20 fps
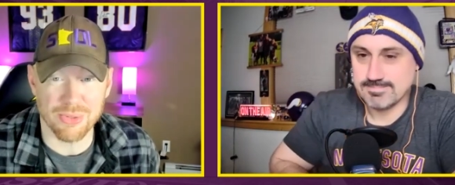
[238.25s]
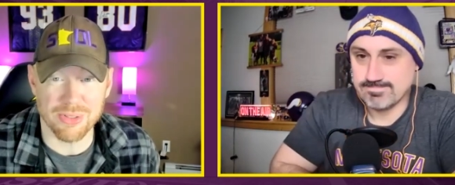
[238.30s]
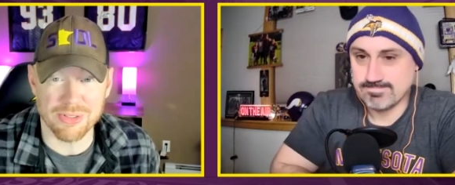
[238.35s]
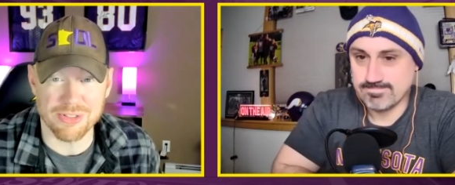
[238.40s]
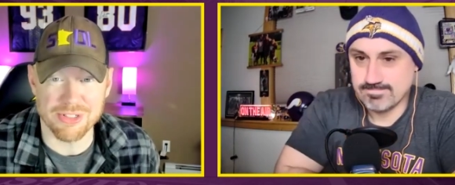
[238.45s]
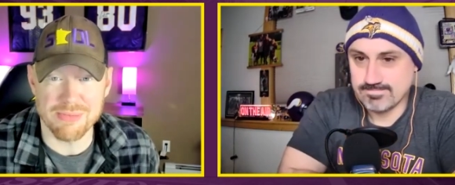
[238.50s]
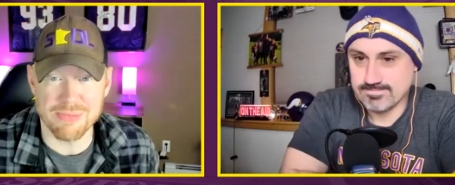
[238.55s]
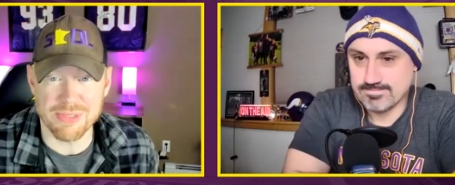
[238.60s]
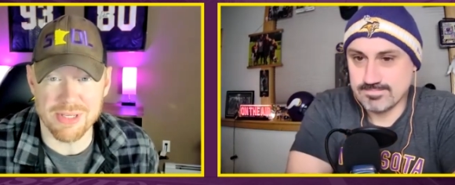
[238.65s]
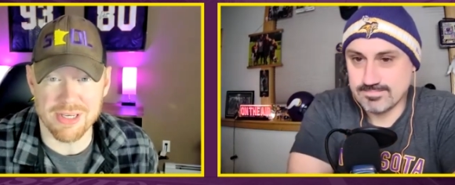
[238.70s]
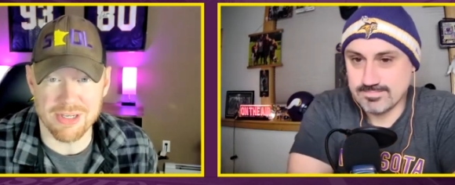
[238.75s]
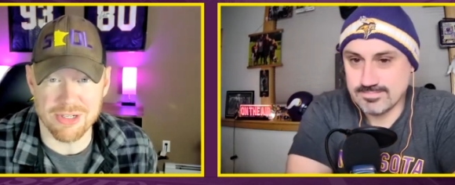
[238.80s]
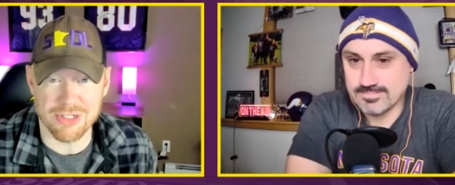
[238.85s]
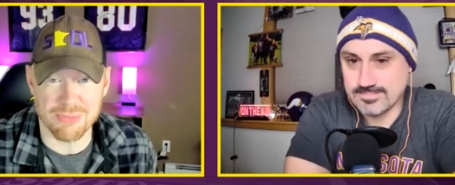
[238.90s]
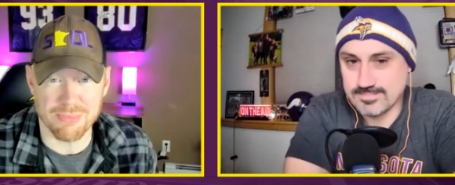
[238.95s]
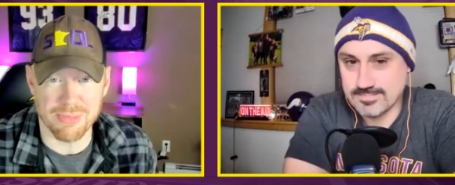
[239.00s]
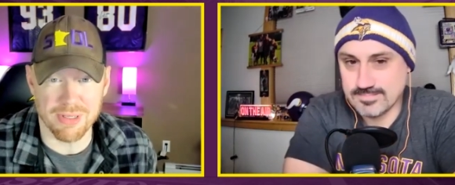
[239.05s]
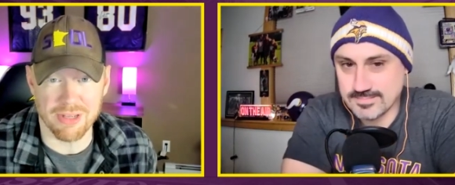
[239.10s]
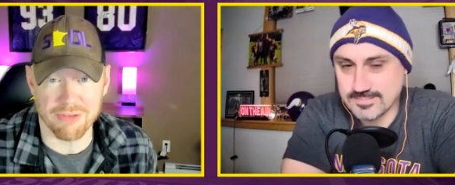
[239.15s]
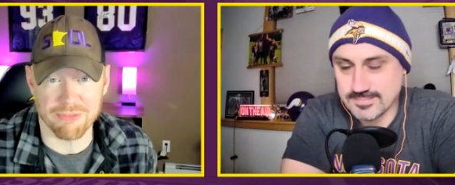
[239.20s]
Speaker 1: Seems like he should be
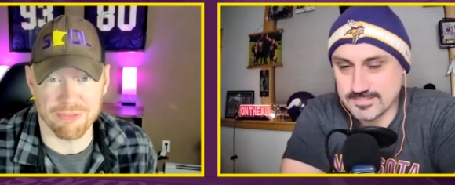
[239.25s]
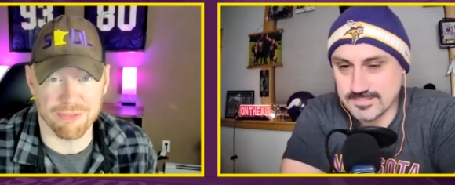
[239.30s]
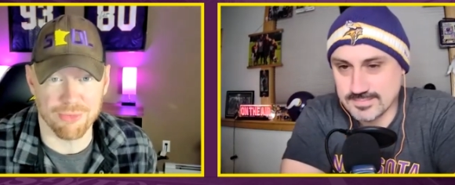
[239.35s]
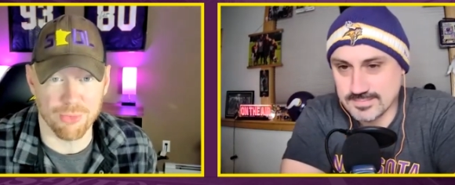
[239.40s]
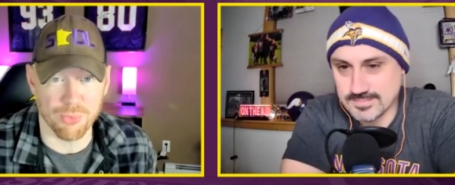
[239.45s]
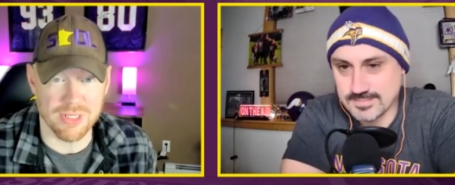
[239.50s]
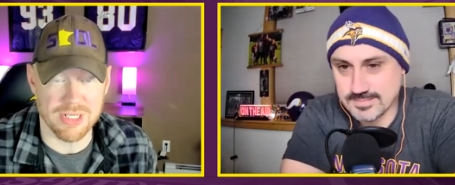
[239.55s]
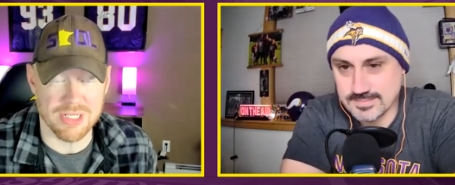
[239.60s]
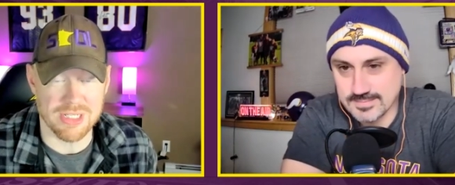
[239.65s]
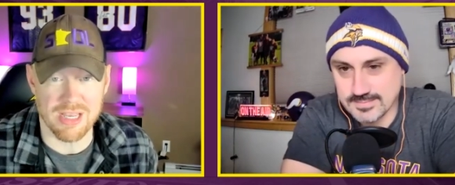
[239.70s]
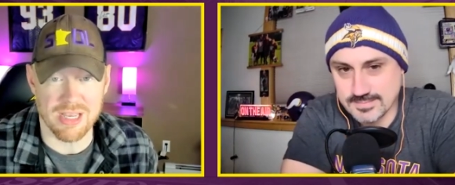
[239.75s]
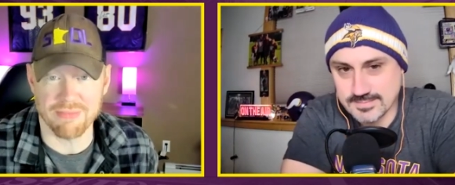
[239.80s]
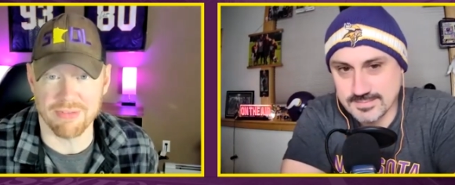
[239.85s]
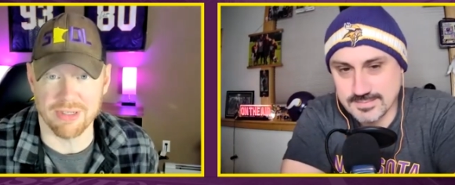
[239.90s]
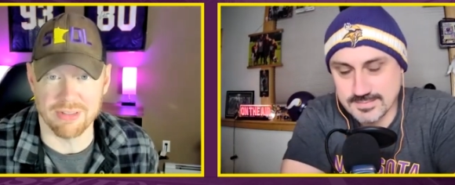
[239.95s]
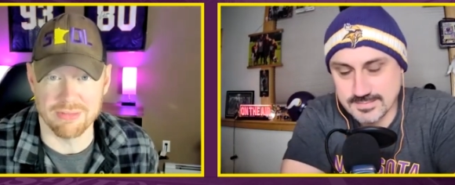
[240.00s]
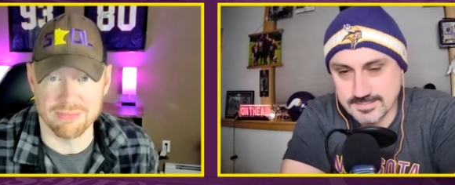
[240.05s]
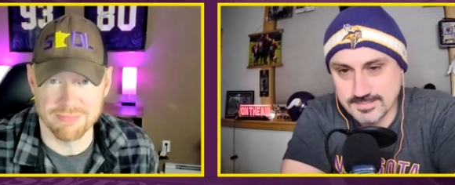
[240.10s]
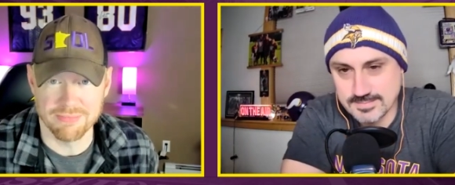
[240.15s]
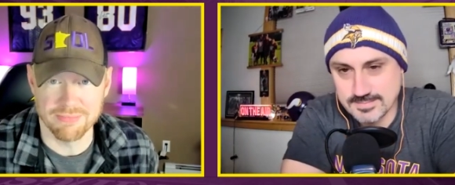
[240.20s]
like 47.